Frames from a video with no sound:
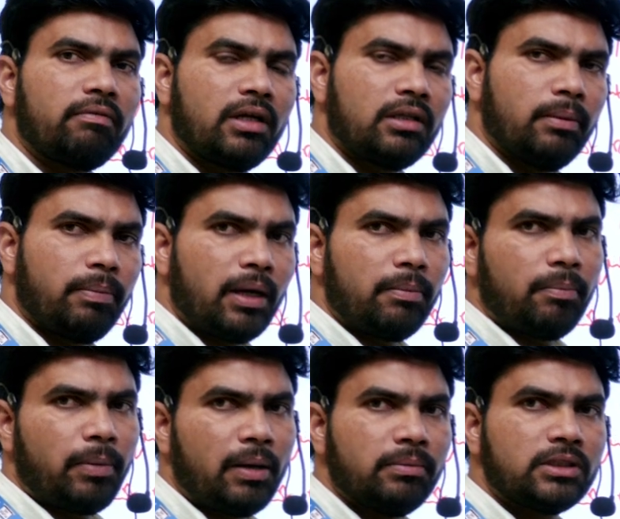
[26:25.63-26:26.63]
after the
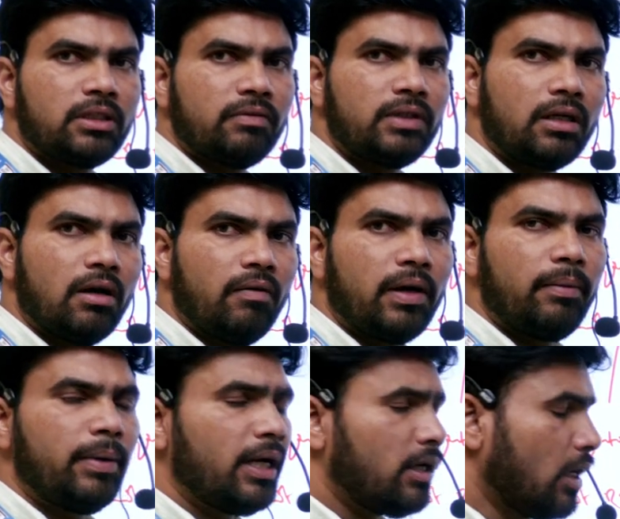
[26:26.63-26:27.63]
permission of the
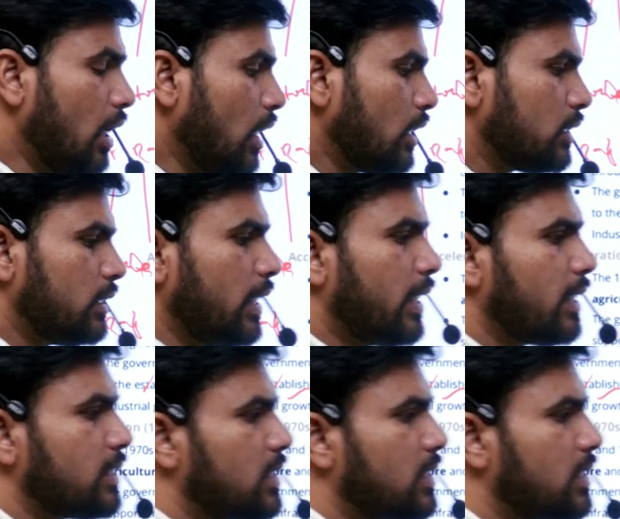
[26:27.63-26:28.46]
government, they can